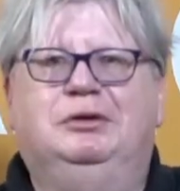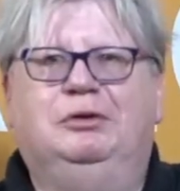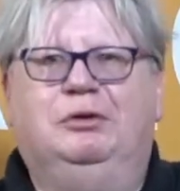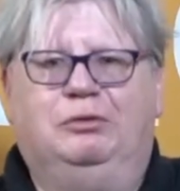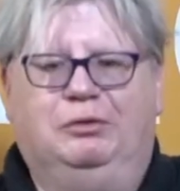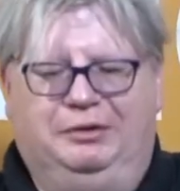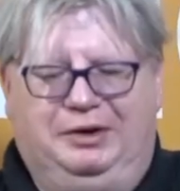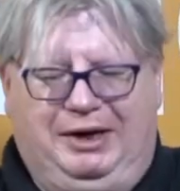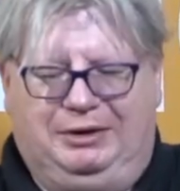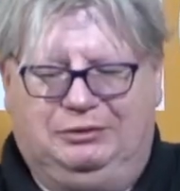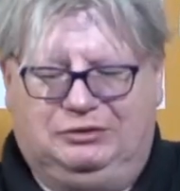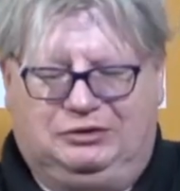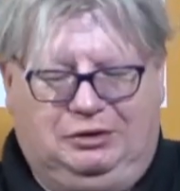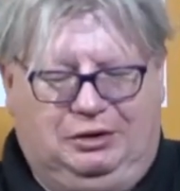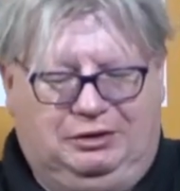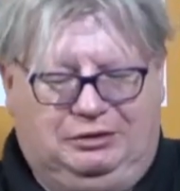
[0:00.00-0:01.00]
or on the
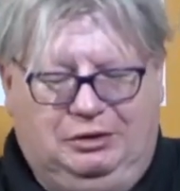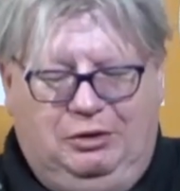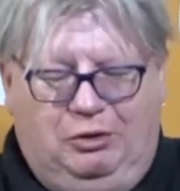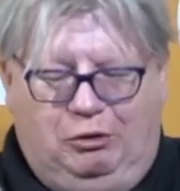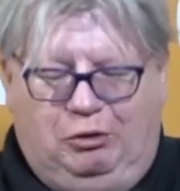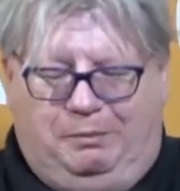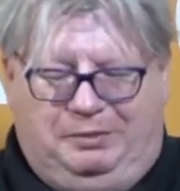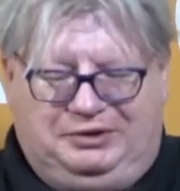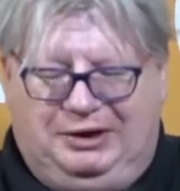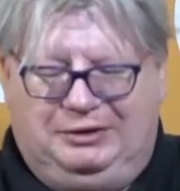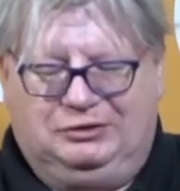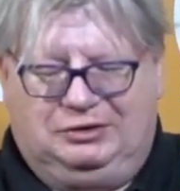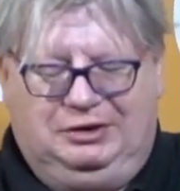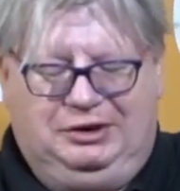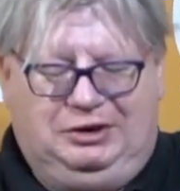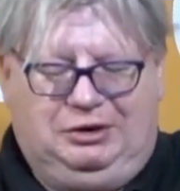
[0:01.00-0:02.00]
outside, or
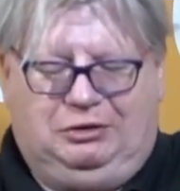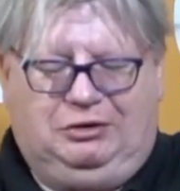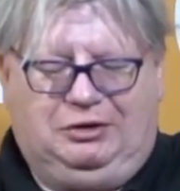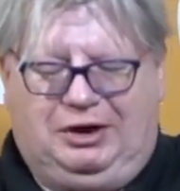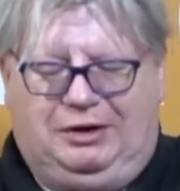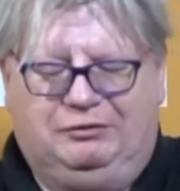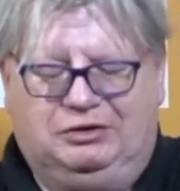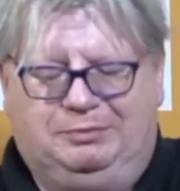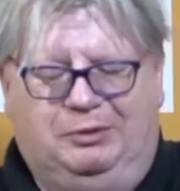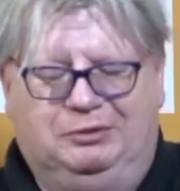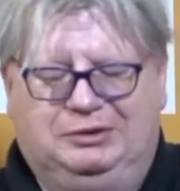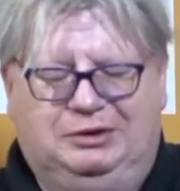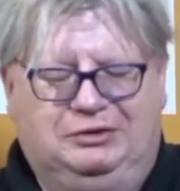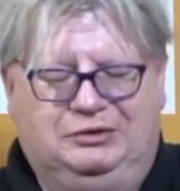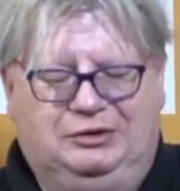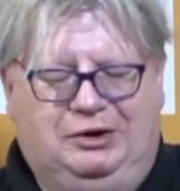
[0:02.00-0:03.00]
potentially you could have a
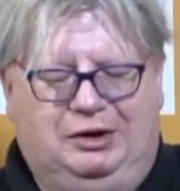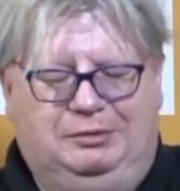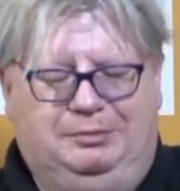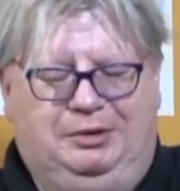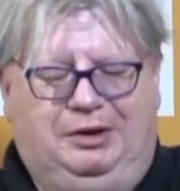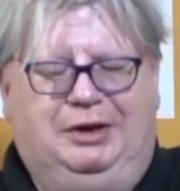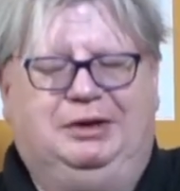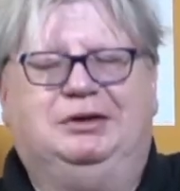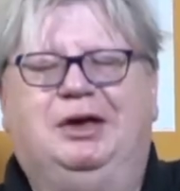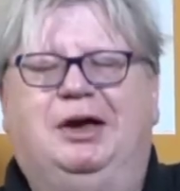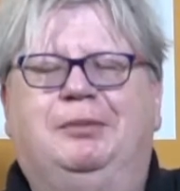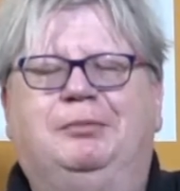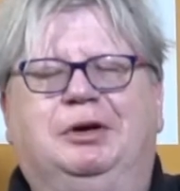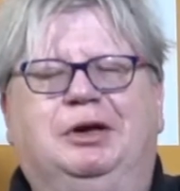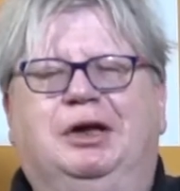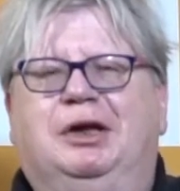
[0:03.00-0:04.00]
spotting scope and
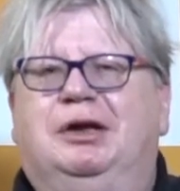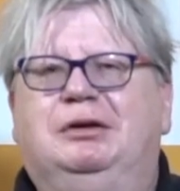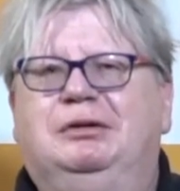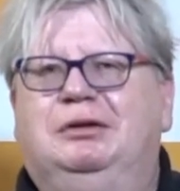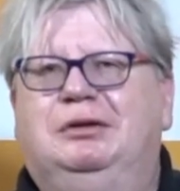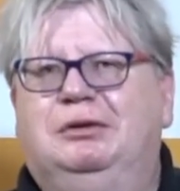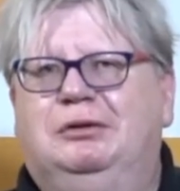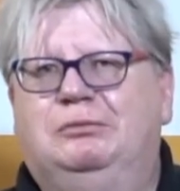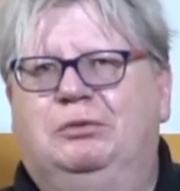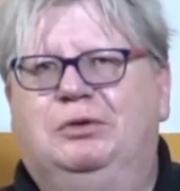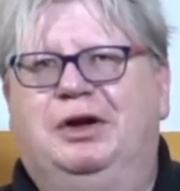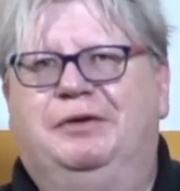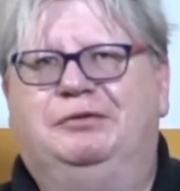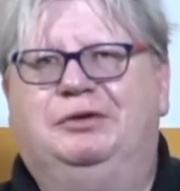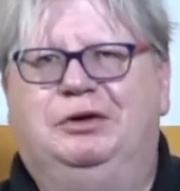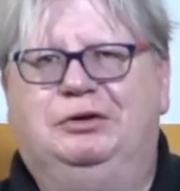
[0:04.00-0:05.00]
camera gear,
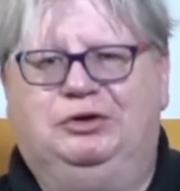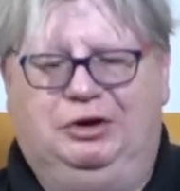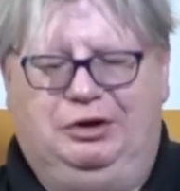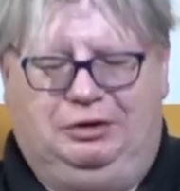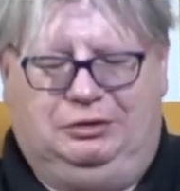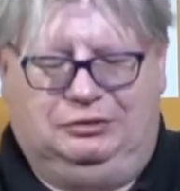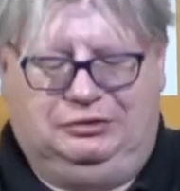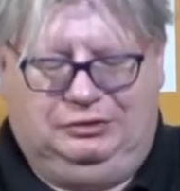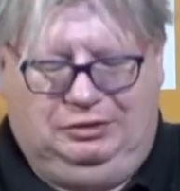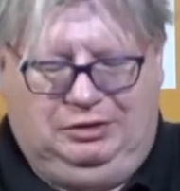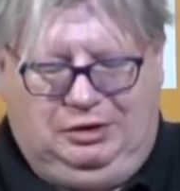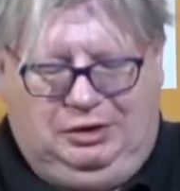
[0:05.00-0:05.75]
whatever you choose.